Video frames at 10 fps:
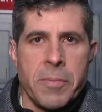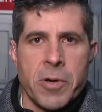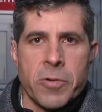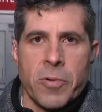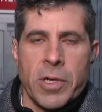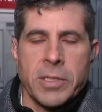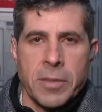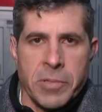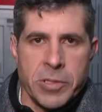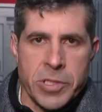I'm Eric Runk,
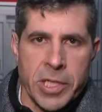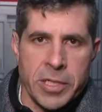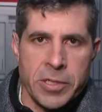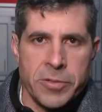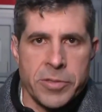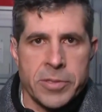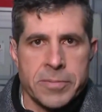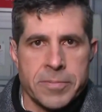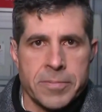WGN News.